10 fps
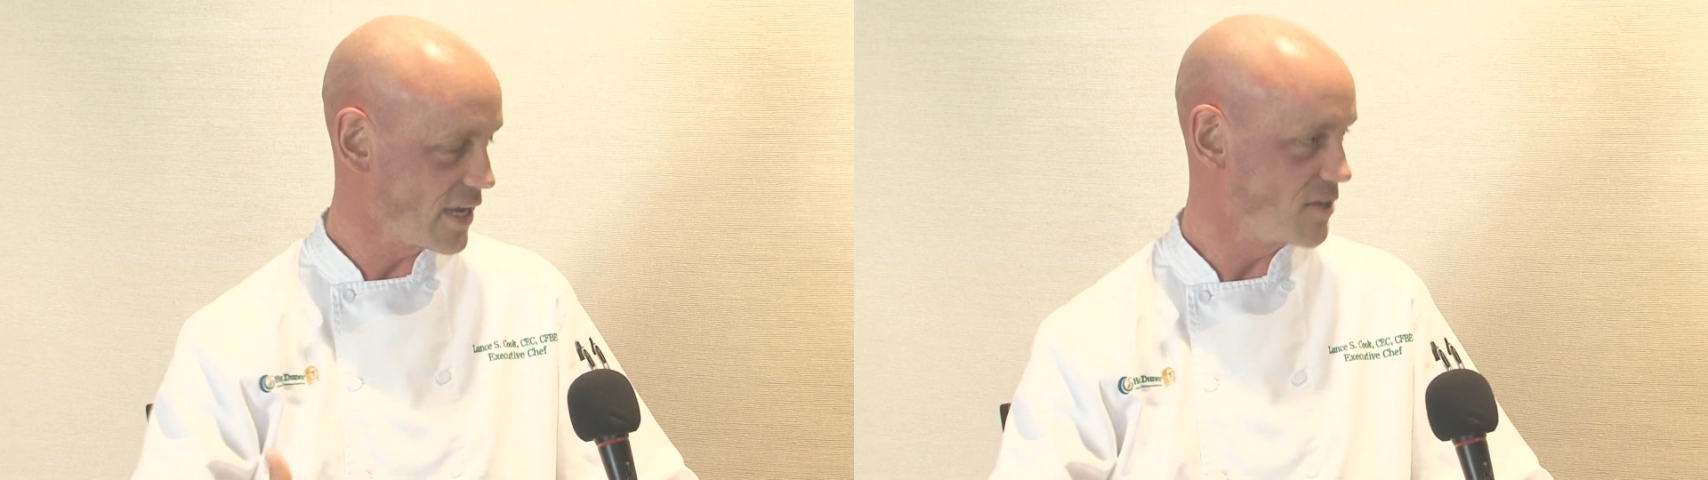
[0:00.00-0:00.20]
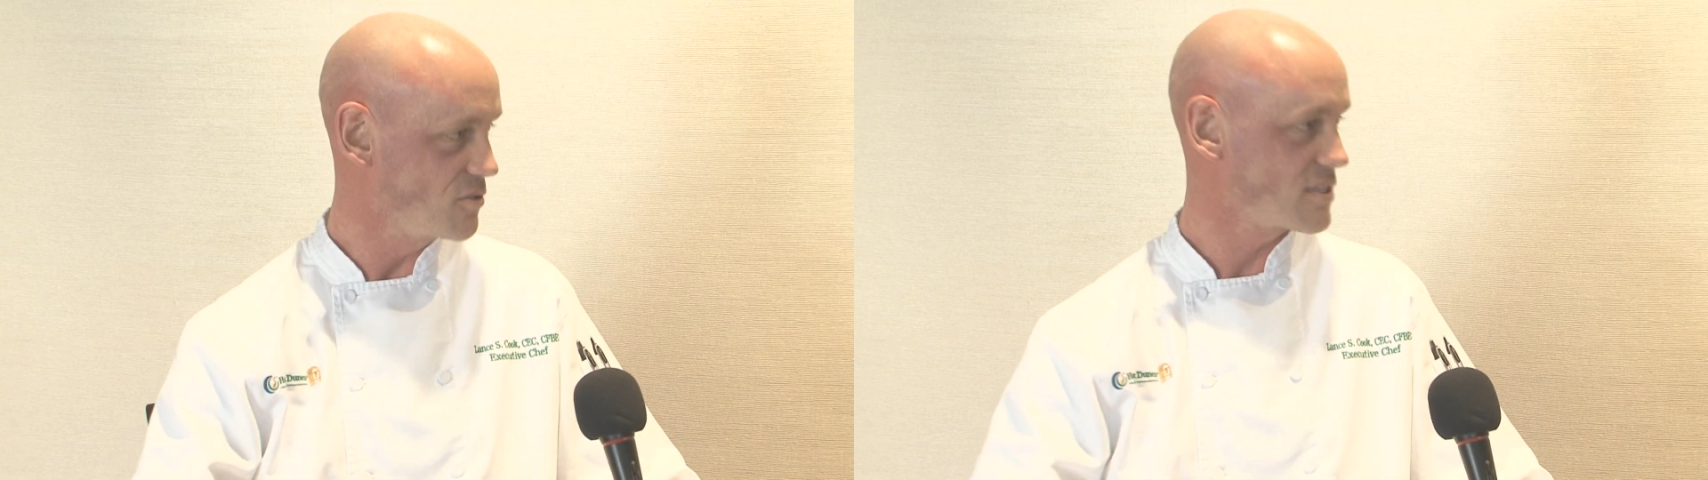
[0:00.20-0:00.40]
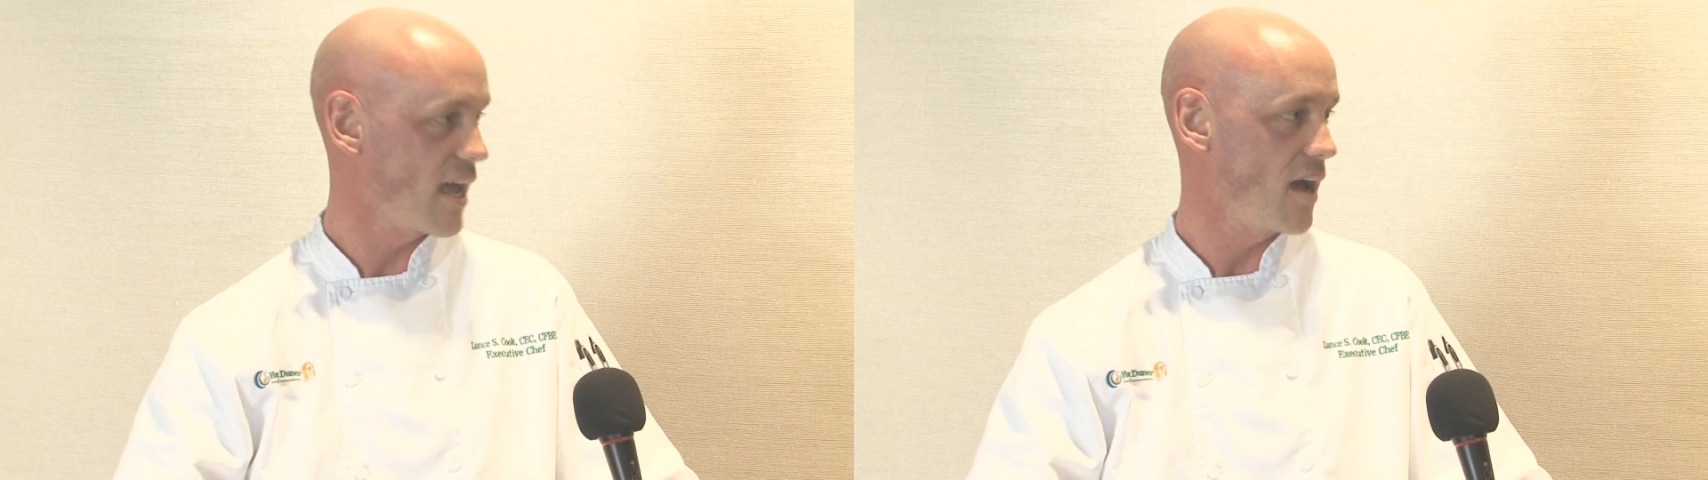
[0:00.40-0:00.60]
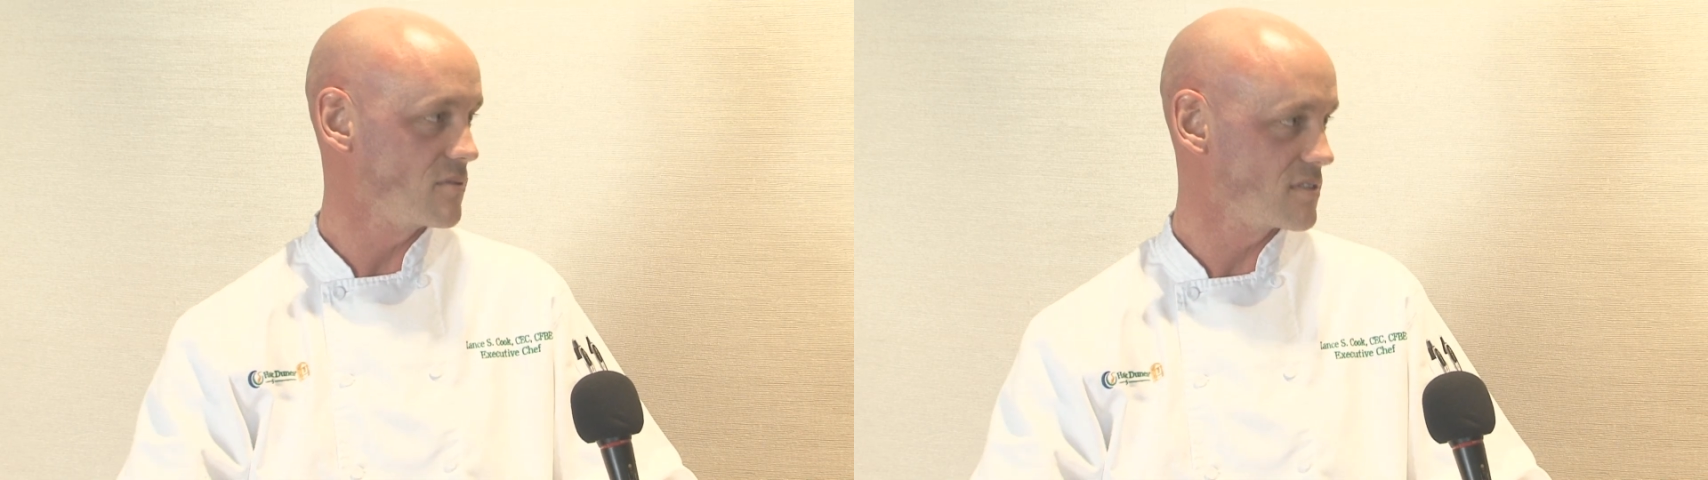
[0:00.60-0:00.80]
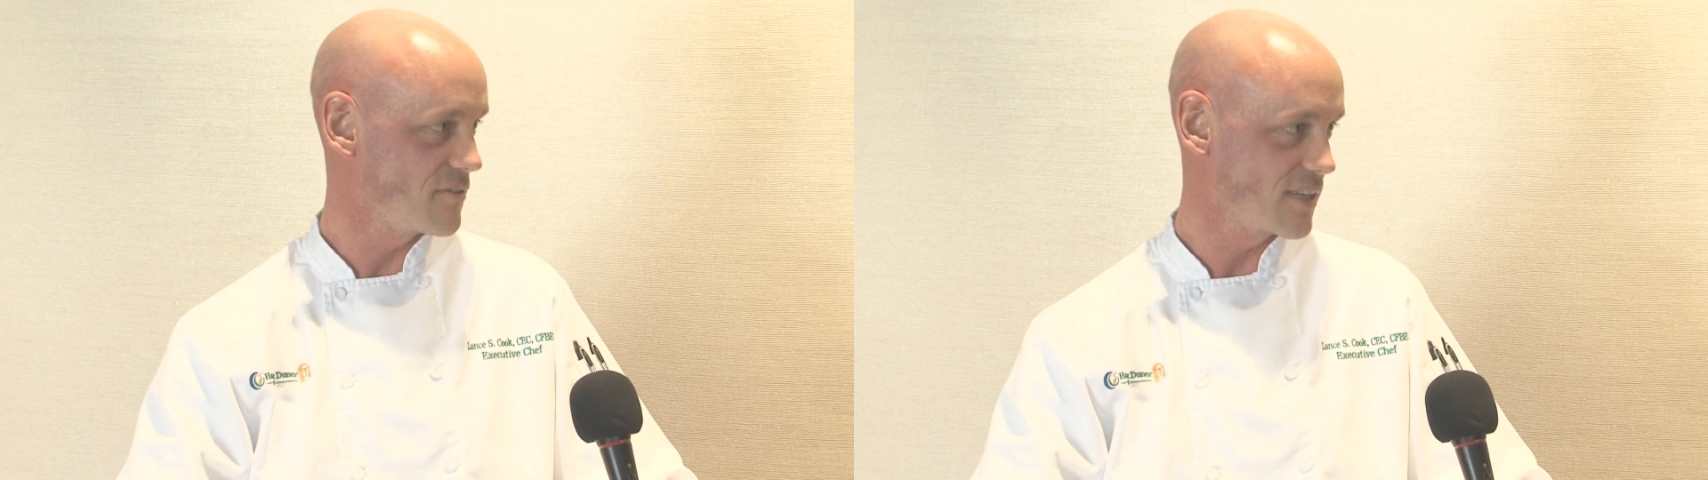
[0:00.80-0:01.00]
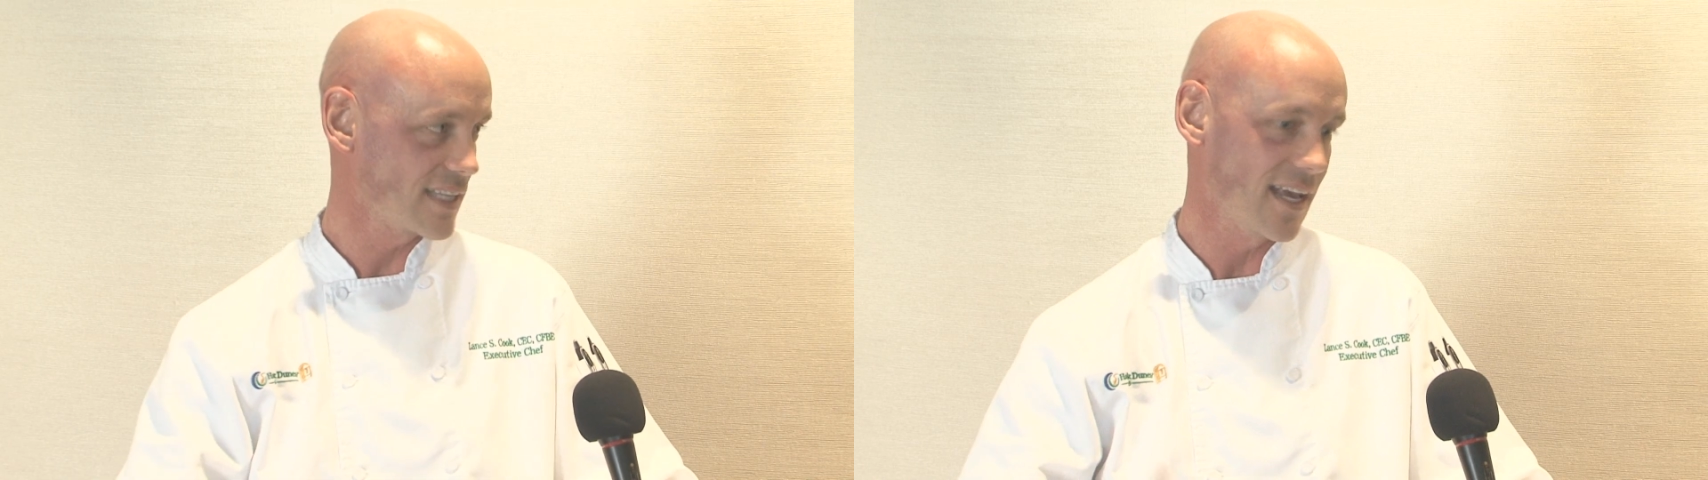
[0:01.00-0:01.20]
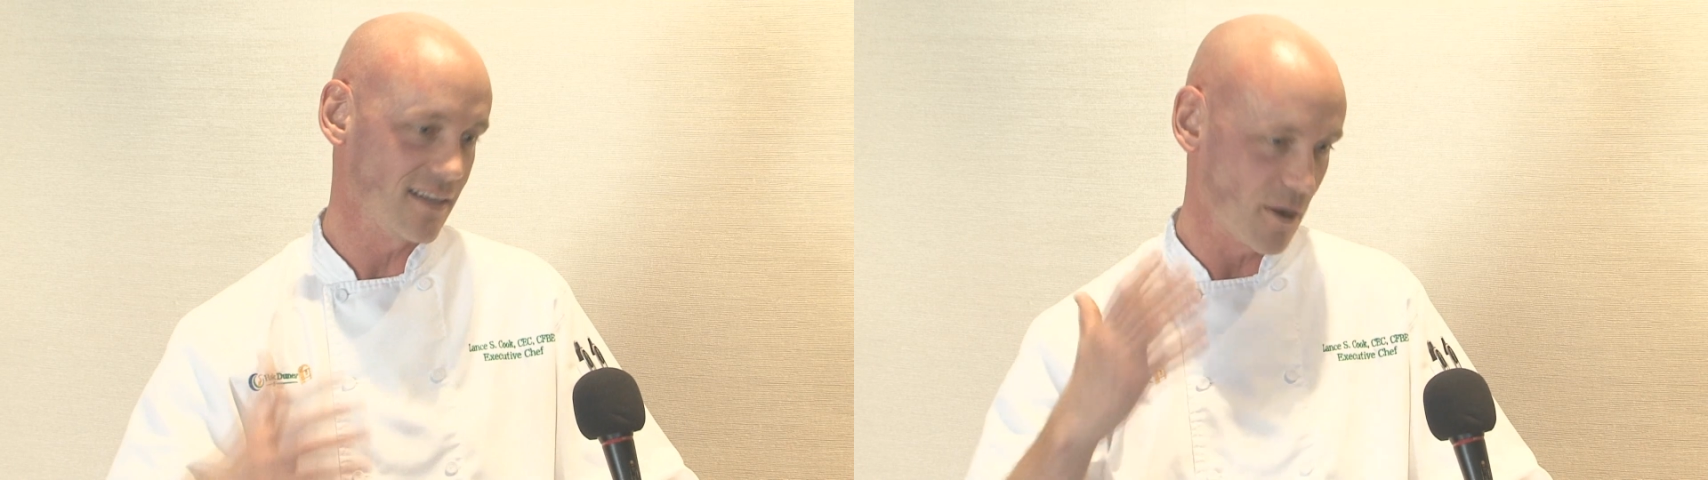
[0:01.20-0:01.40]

Eagle Scout and stuff like that.